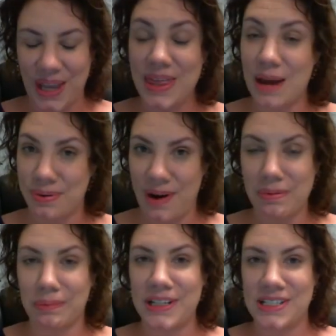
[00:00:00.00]
That
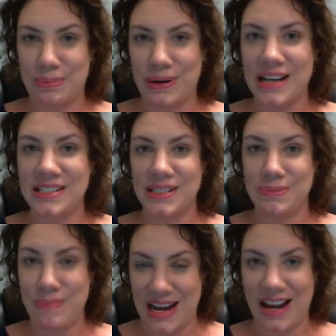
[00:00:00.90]
probably surprises
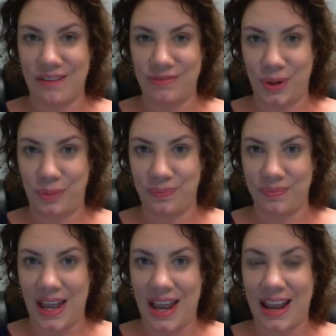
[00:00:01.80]
many of you.
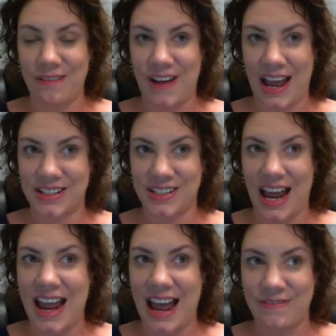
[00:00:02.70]
In fact,
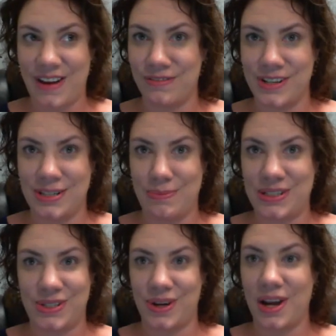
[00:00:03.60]
I have every
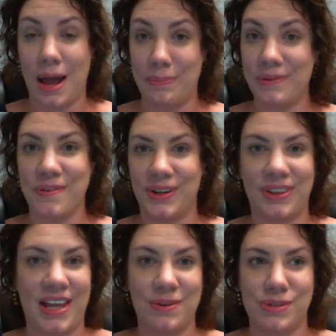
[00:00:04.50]
semester a couple foreign
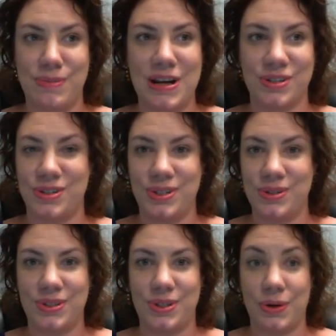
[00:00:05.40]
language major
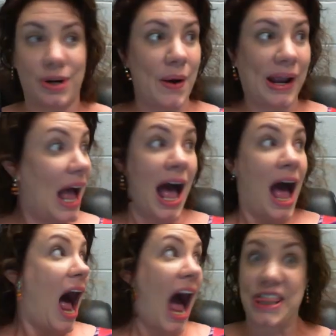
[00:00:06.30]
students who are going,
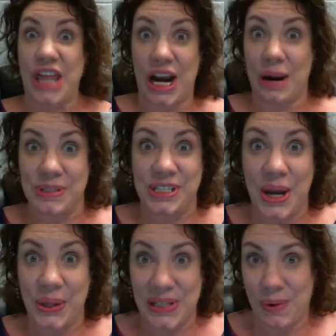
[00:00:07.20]
I thought I was the
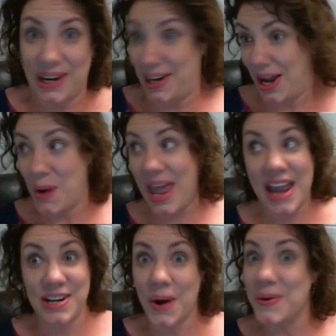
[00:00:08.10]
only one. Okay,
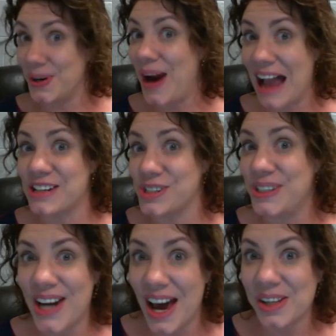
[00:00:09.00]
no, you're actually
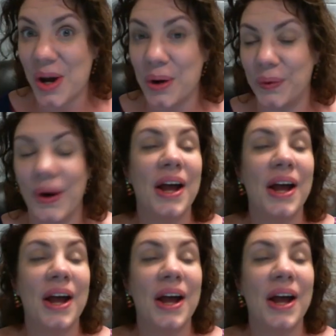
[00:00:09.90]
not alone.